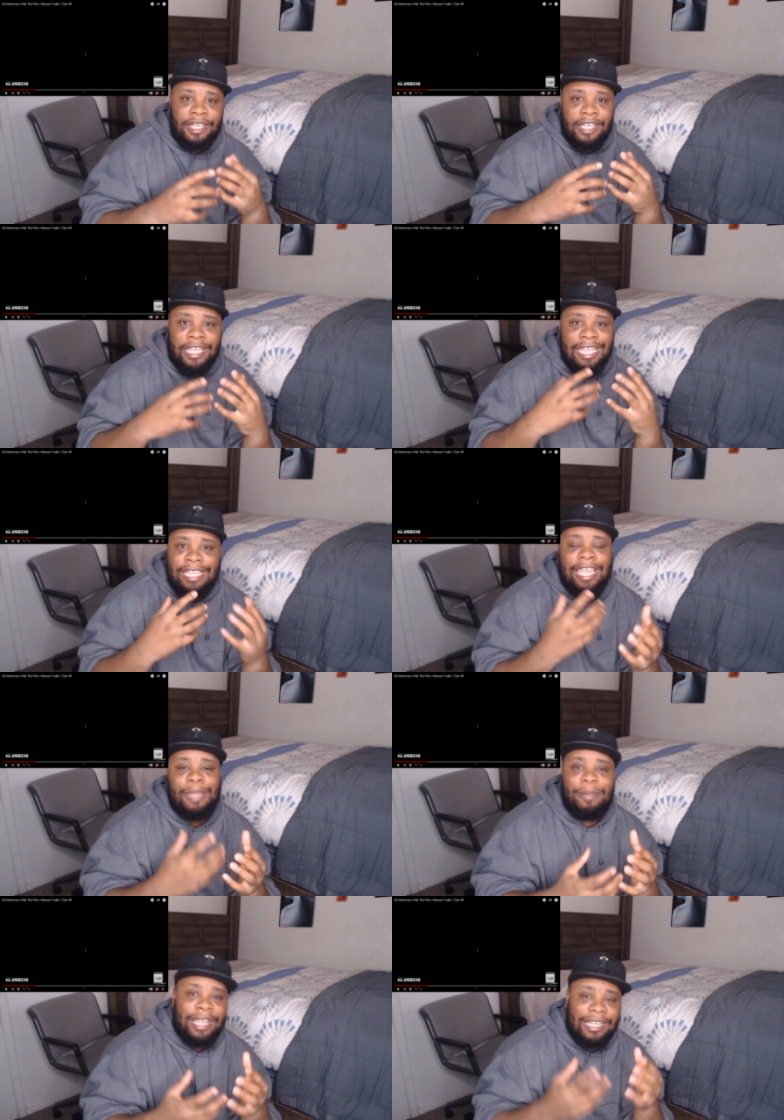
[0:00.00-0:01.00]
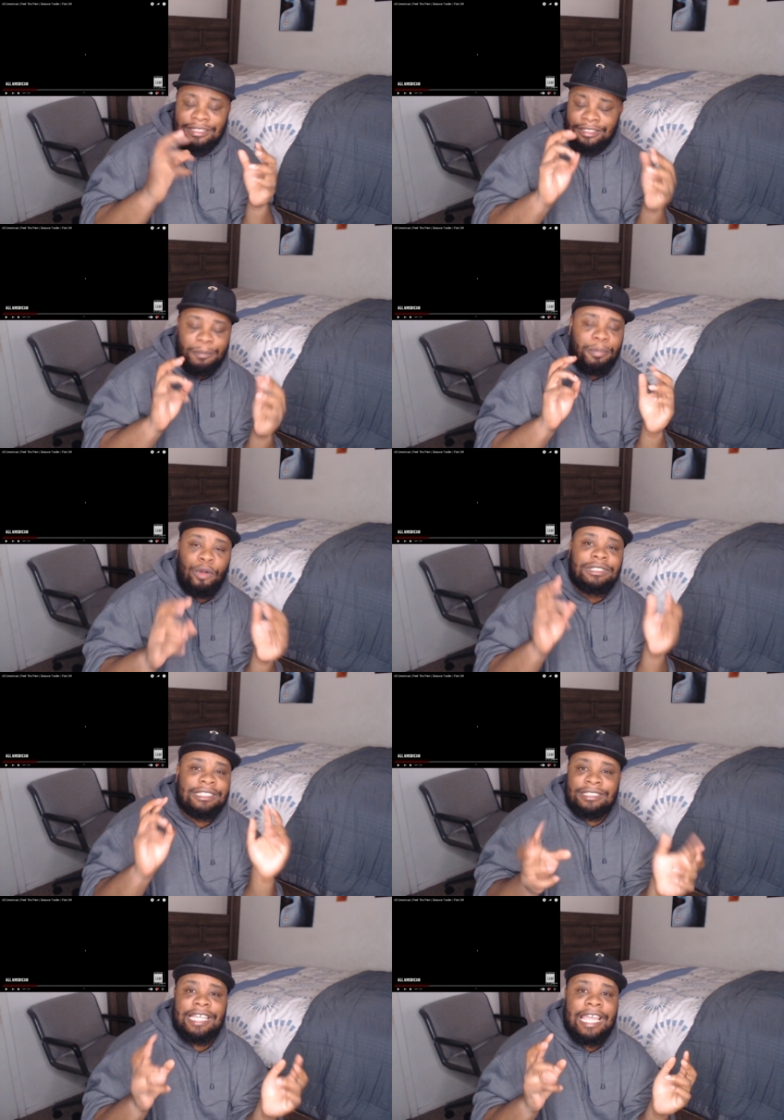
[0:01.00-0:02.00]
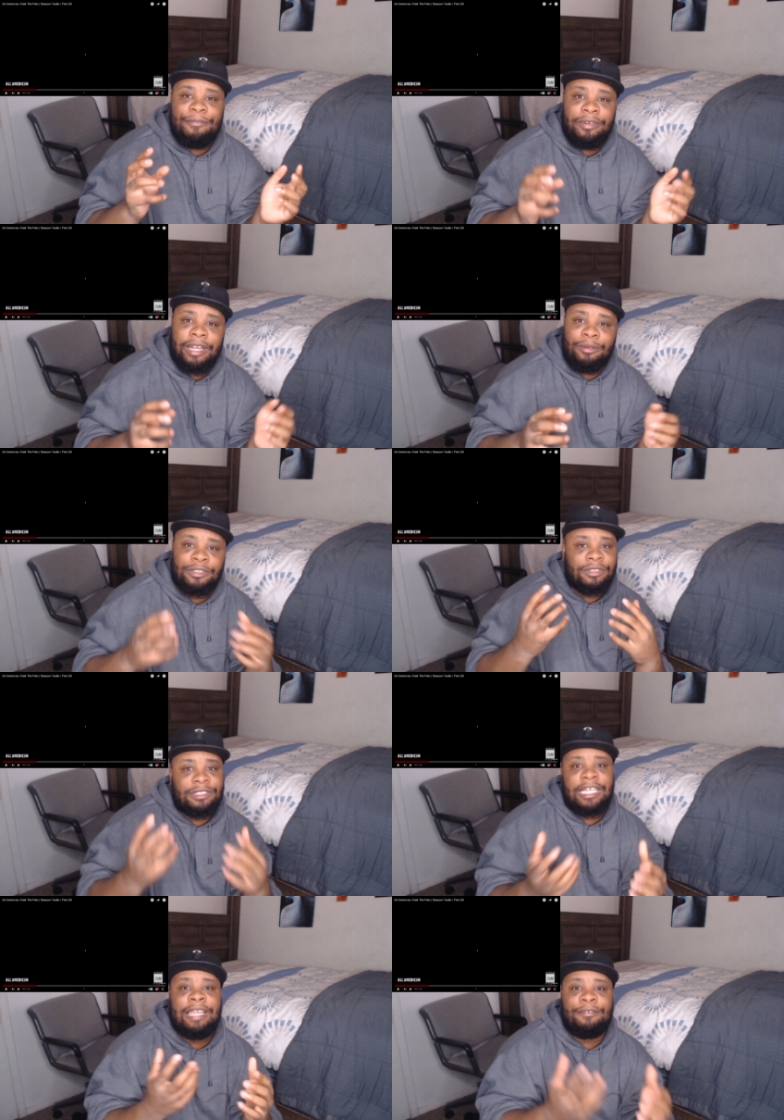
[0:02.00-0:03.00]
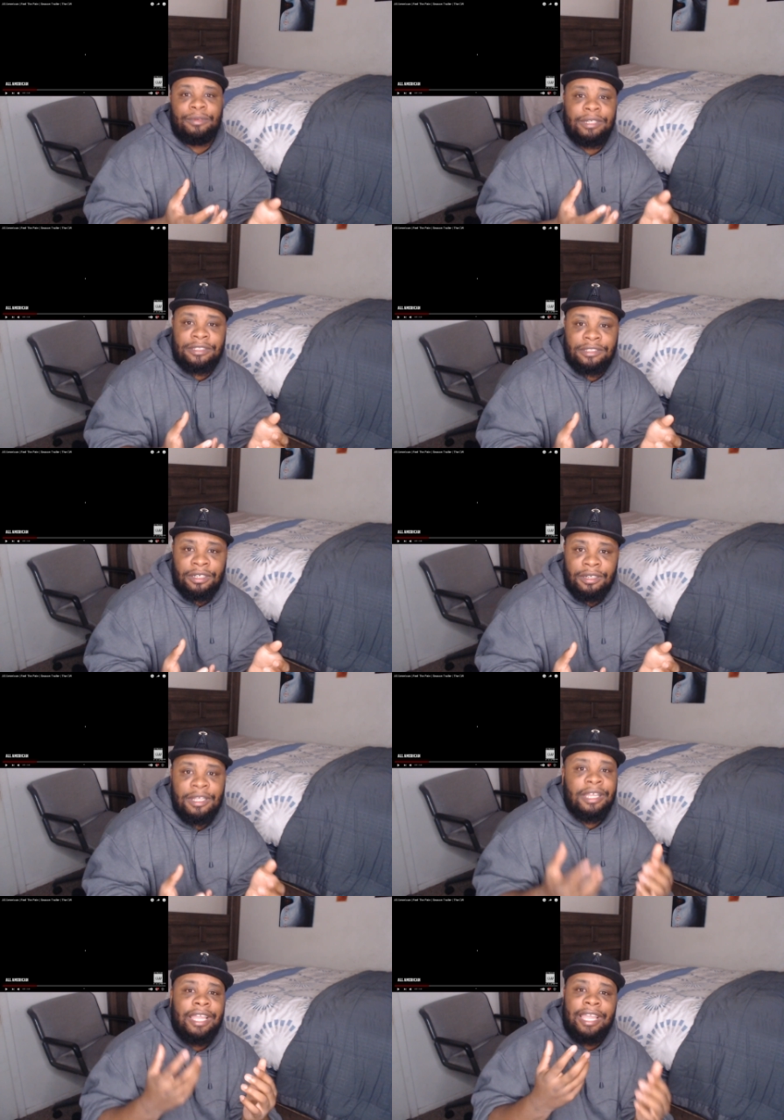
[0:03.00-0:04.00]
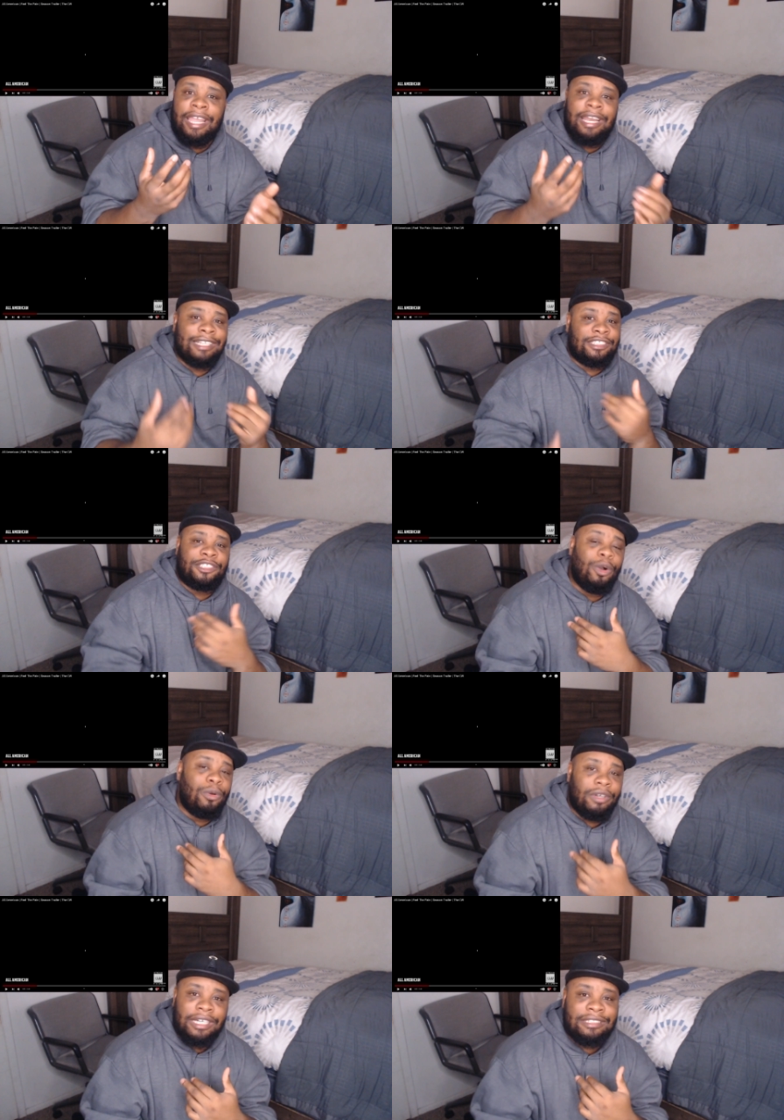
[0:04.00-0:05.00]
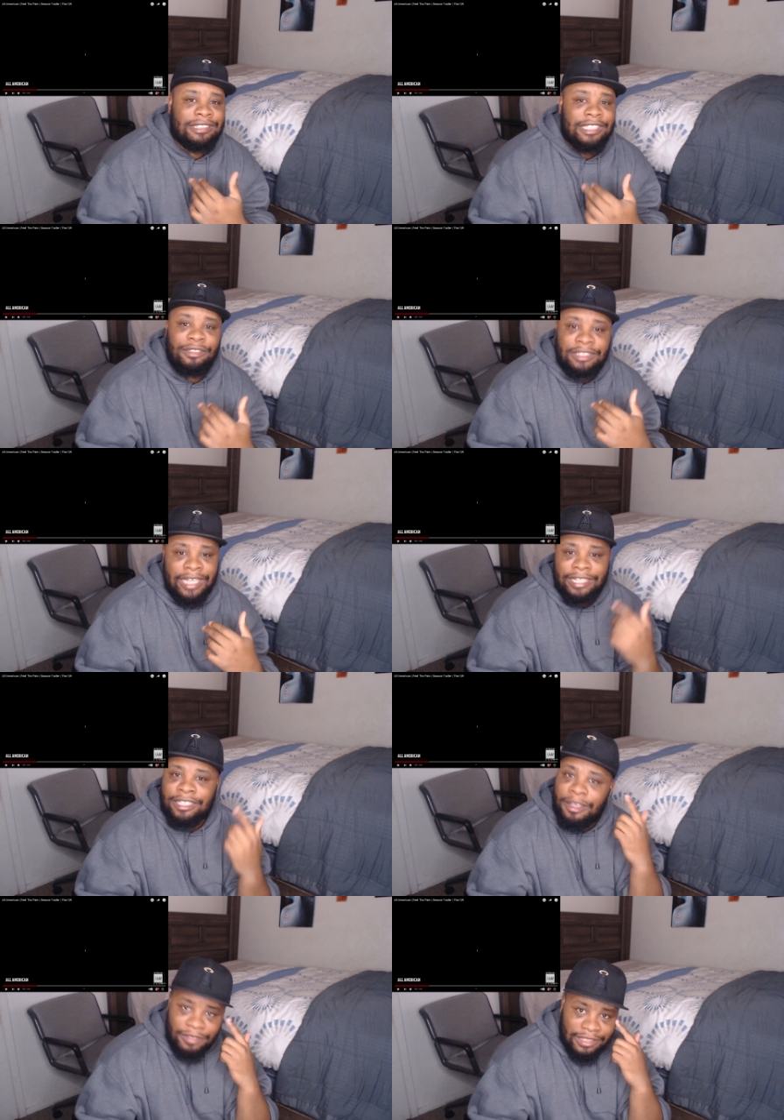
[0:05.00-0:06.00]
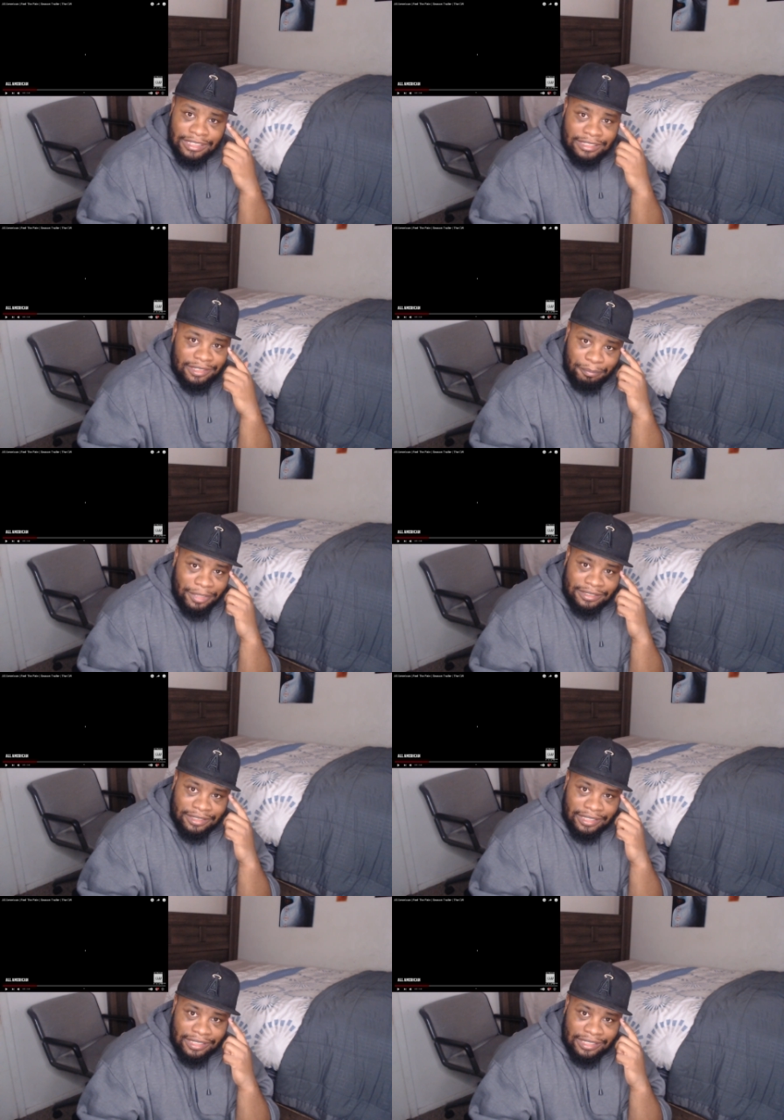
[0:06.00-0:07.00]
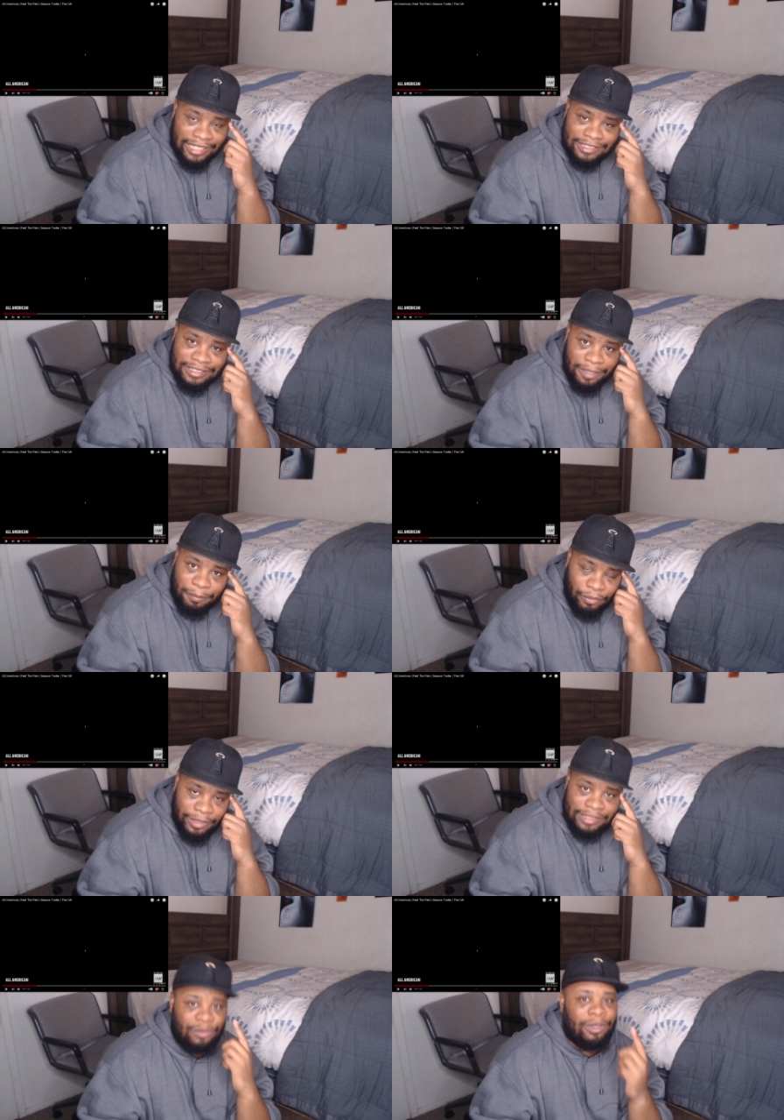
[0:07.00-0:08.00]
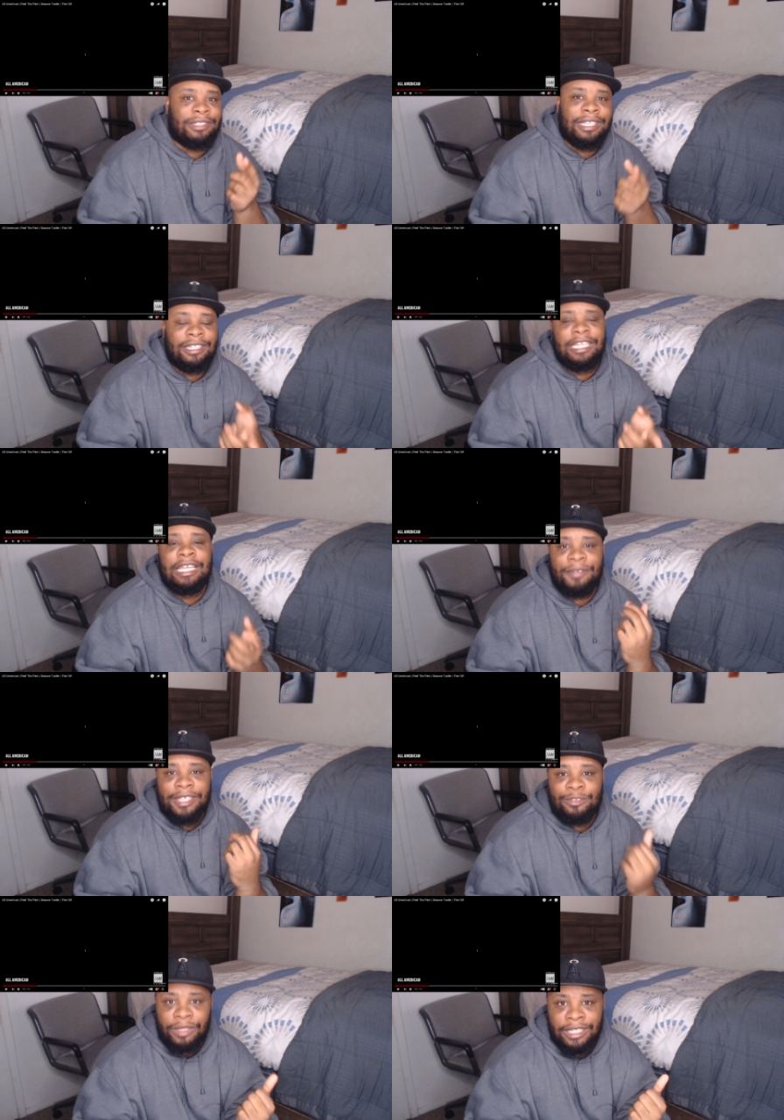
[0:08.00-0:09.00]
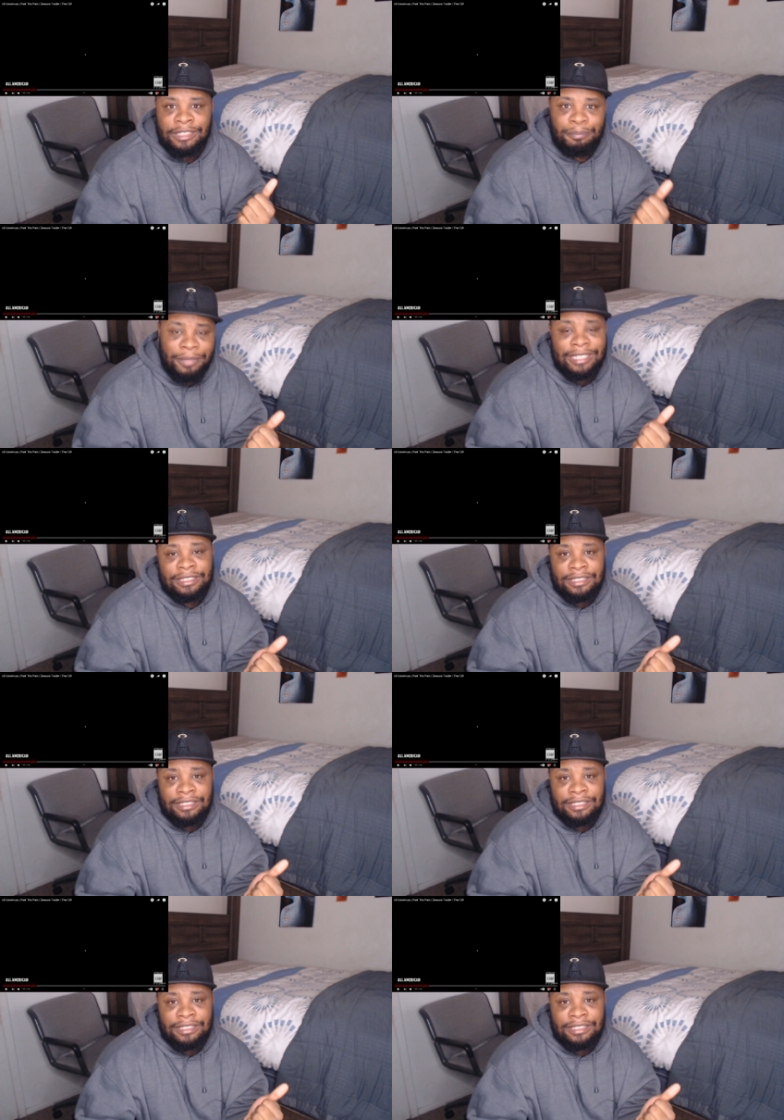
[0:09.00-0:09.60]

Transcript: he came back as a supposed savior that was gonna save Crenshaw, and his shoulder is still jacked up because he's mentally got stuck points. So I think Liv is one of his biggest